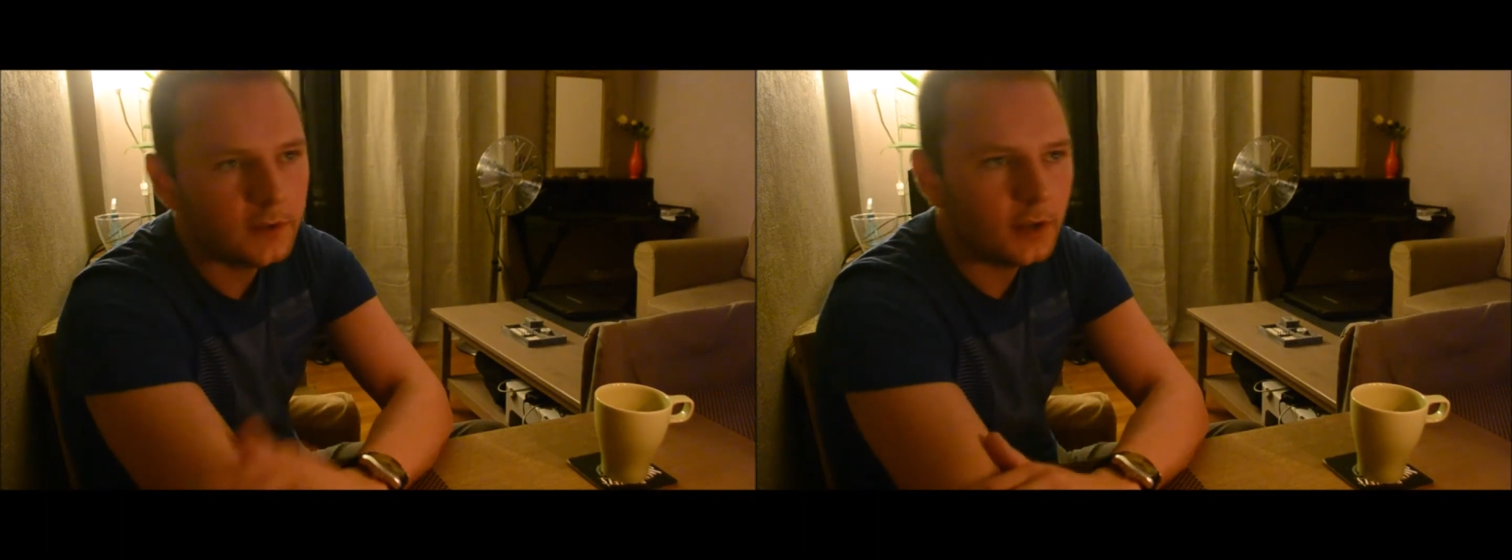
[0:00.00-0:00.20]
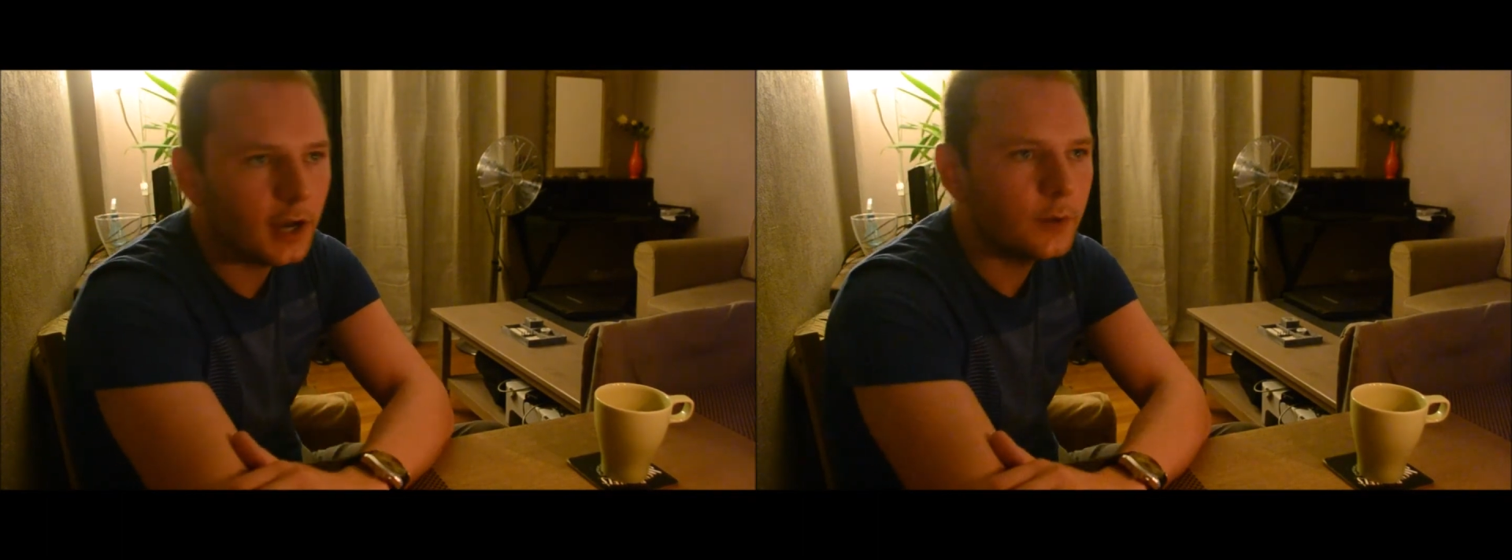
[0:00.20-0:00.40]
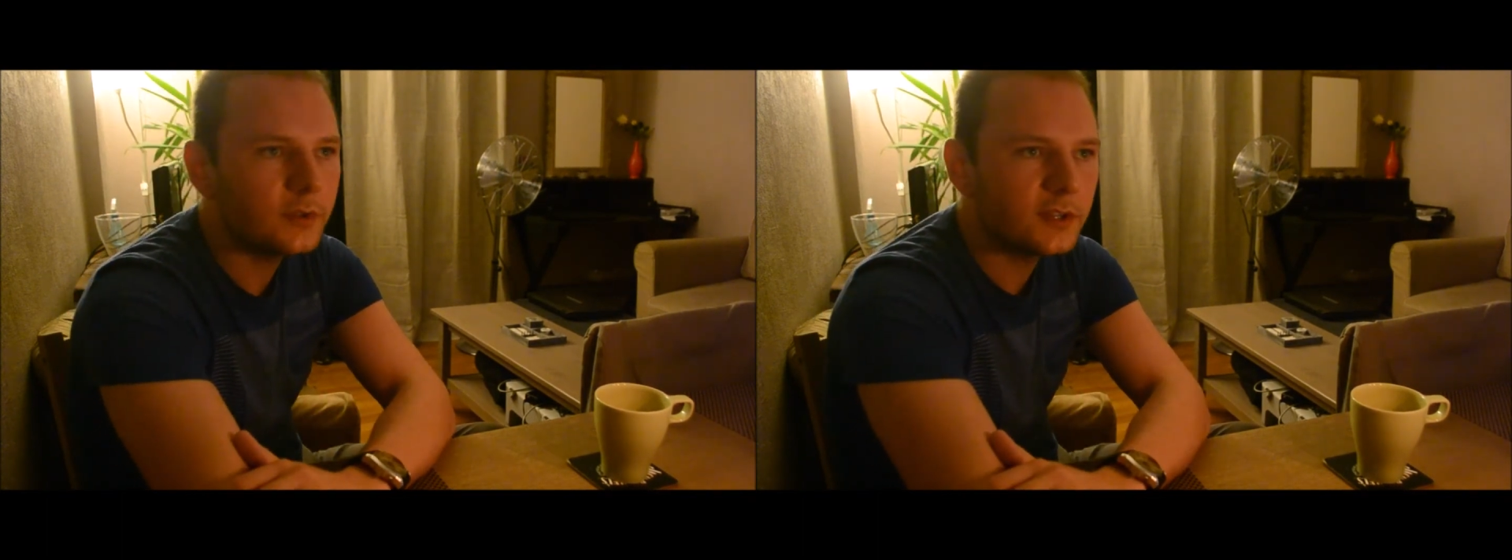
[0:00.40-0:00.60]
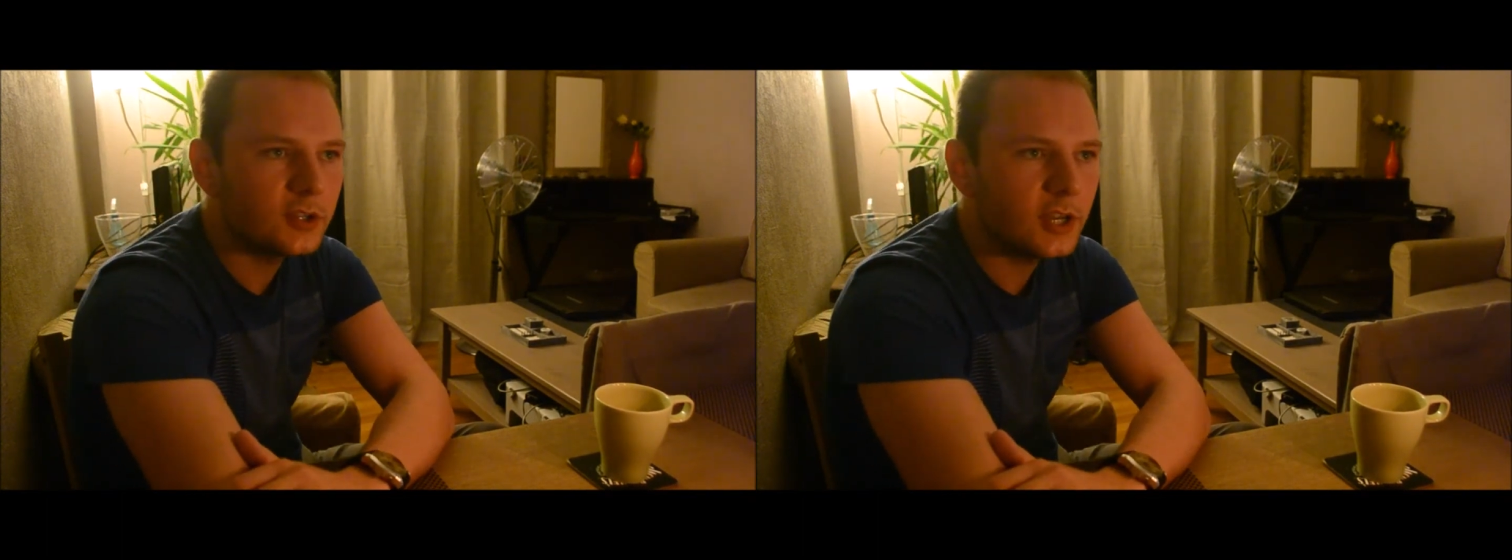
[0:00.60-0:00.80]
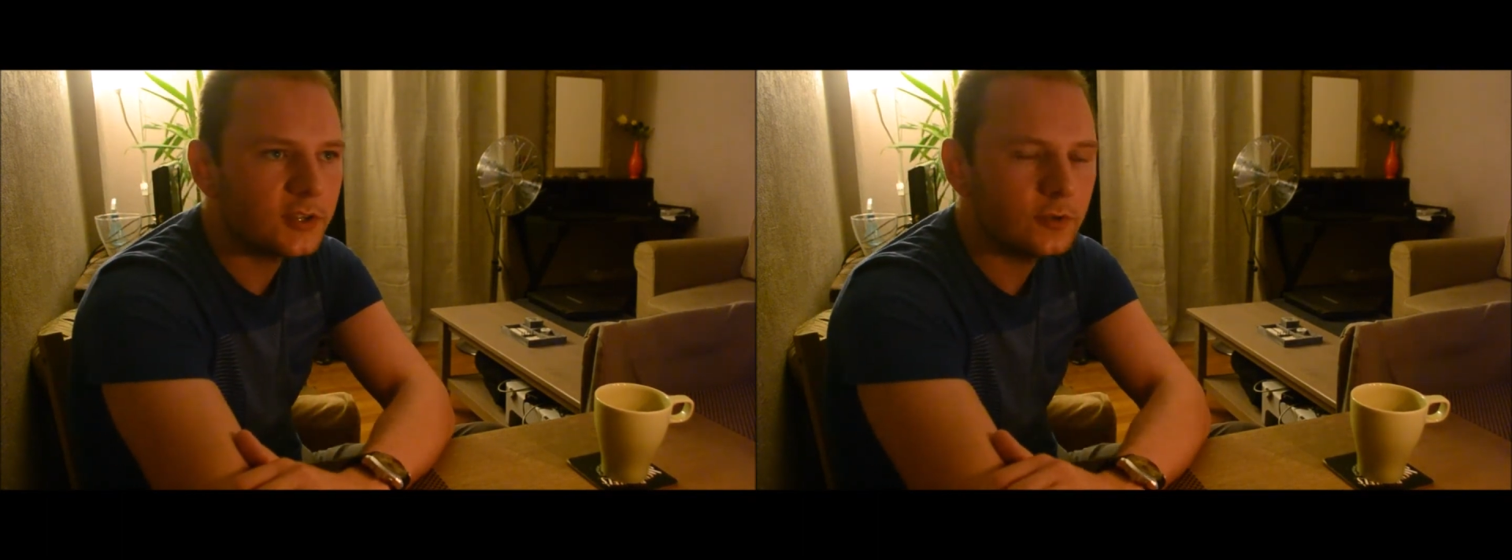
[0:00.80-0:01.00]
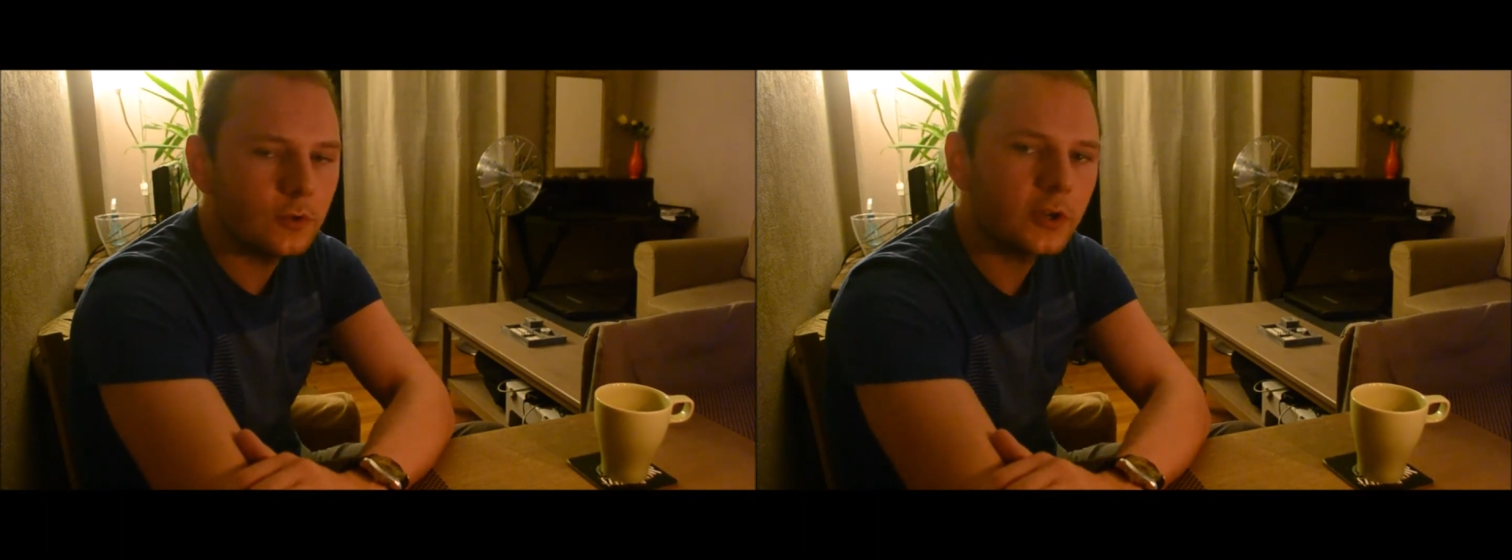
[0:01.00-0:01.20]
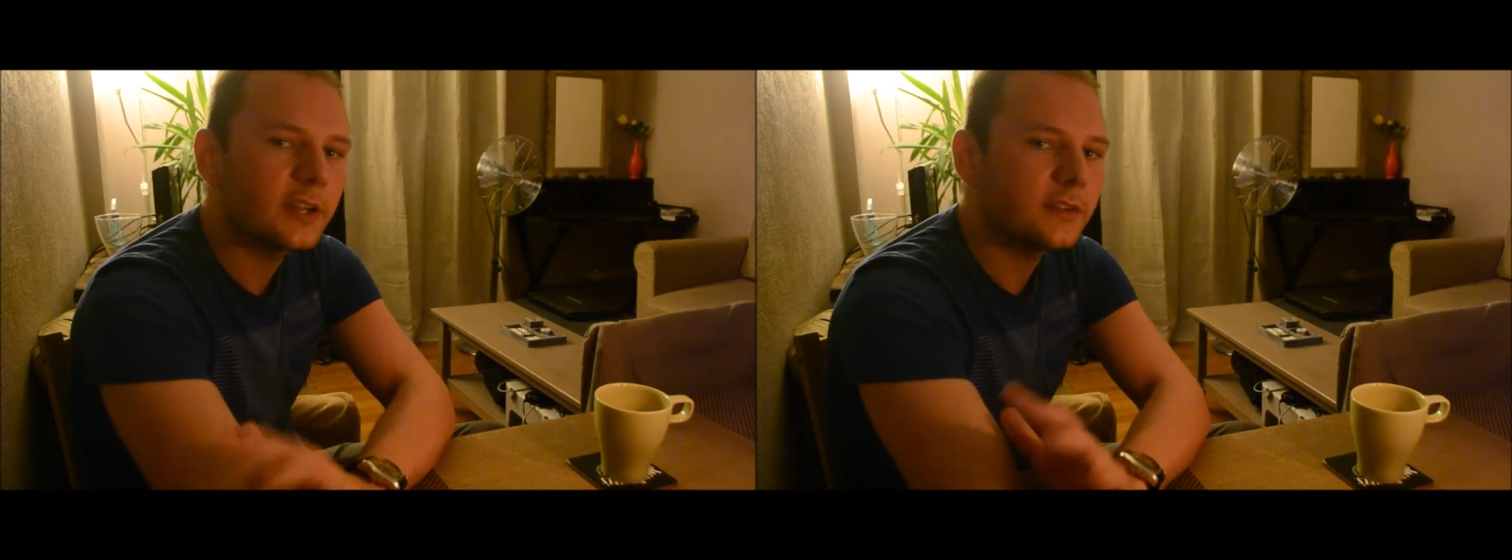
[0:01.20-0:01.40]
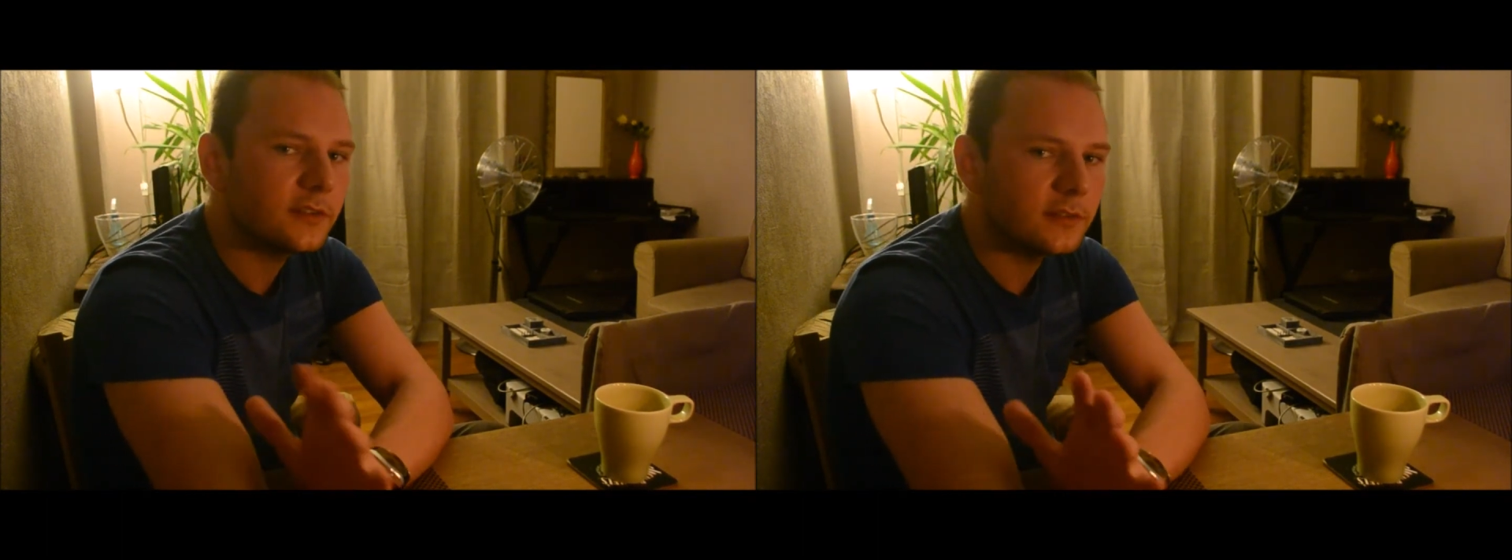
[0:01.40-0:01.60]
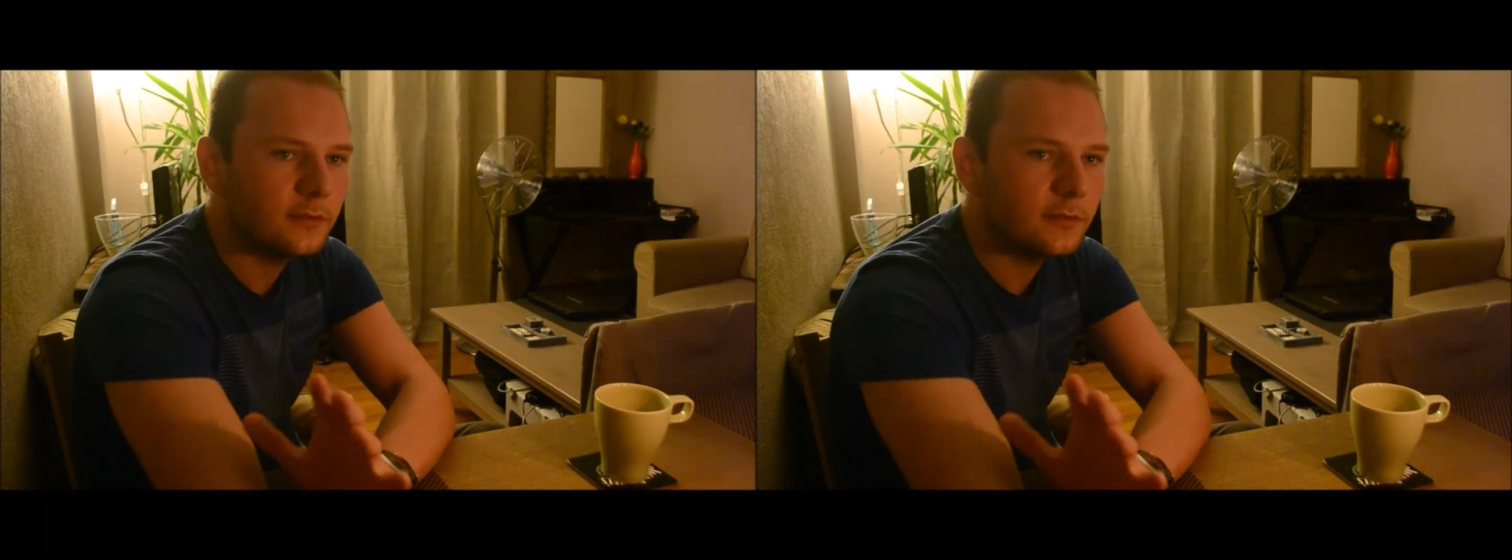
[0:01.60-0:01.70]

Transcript: I would suggest you look at,